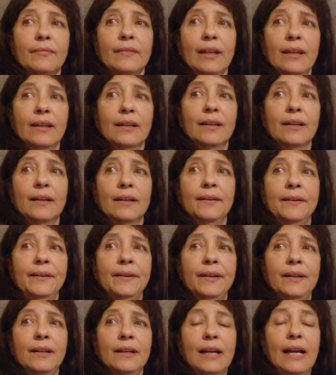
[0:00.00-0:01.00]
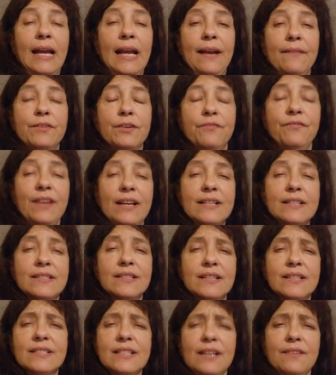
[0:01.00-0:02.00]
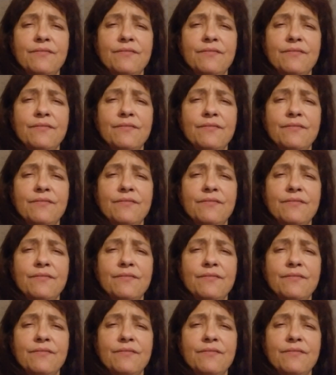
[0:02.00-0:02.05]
And I have to face this.